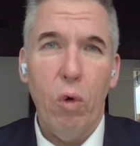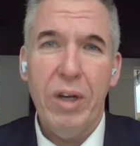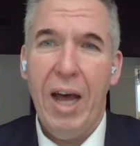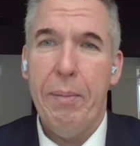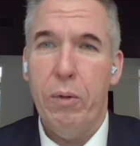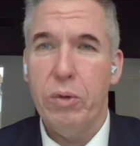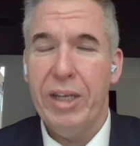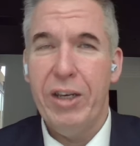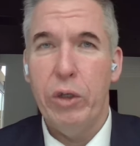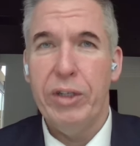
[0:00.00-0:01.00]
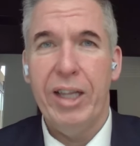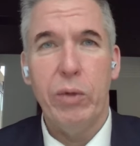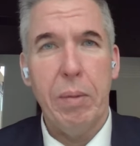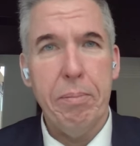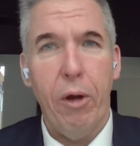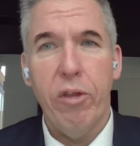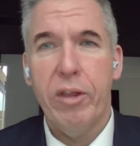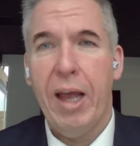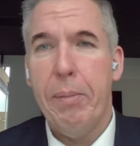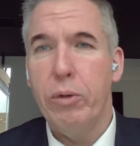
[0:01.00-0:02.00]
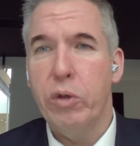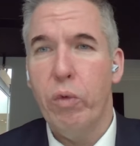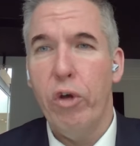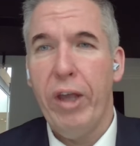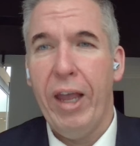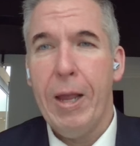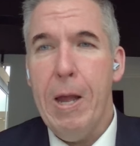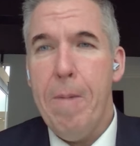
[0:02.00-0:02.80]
all couples in New Zealand where both couples are working.